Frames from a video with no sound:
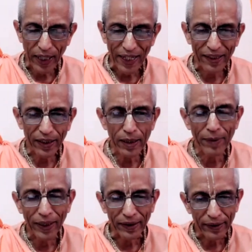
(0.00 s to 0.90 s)

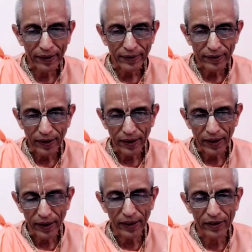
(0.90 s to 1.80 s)
agreement
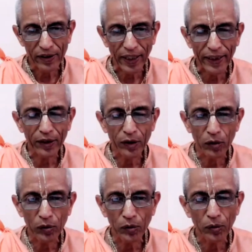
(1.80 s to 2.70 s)
in trying
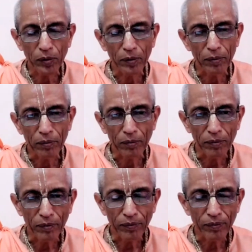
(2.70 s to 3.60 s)
to
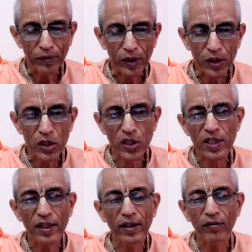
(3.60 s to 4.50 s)

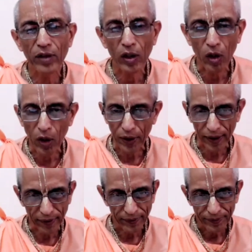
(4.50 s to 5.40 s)
serve the
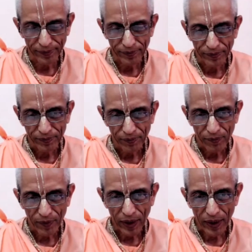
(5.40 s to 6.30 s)
Lord
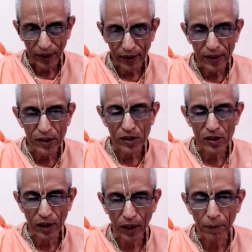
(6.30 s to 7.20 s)
in
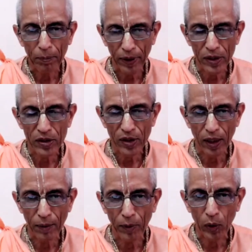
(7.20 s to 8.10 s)
his
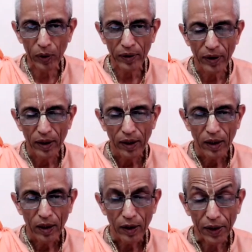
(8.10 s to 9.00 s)
personal abode.
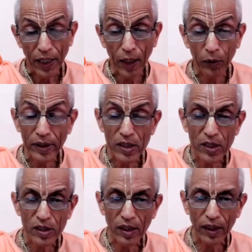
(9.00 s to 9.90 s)
Now,
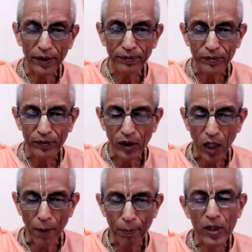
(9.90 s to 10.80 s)
this
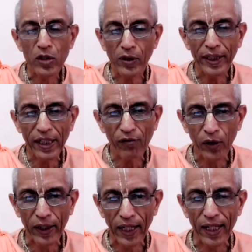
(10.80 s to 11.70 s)
opportunity
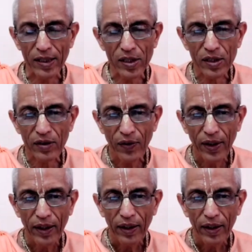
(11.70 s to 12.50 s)
for us,